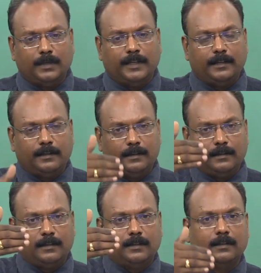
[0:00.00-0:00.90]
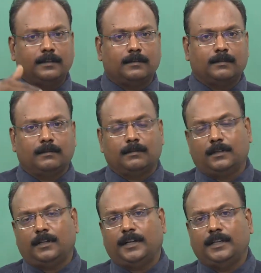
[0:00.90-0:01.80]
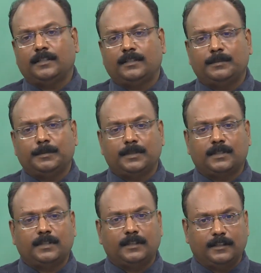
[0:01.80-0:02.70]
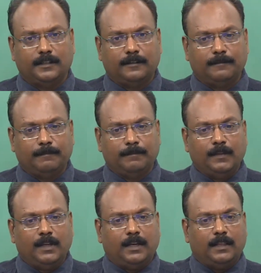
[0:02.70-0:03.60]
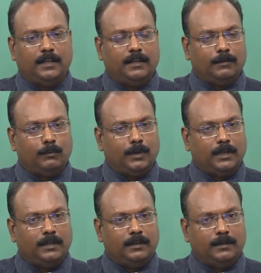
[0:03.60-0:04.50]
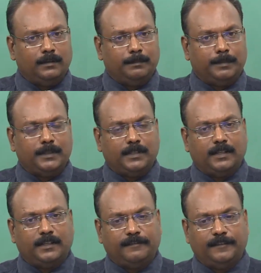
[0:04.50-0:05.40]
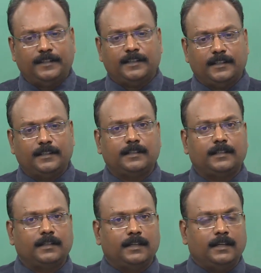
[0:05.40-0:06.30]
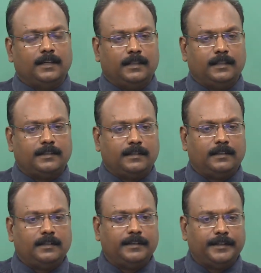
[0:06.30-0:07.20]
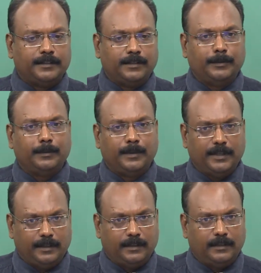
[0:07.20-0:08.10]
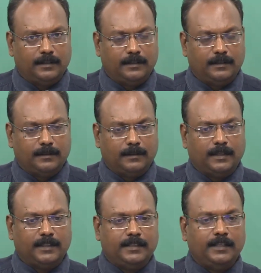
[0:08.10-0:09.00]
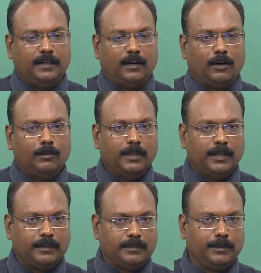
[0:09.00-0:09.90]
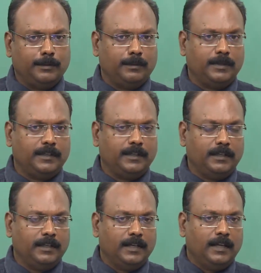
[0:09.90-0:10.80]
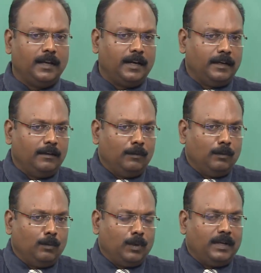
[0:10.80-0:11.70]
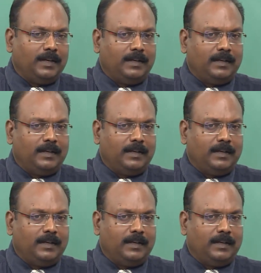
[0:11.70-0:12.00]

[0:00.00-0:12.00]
like the highest person there, and then one person after another they started executing it. So let's see how they executed it and what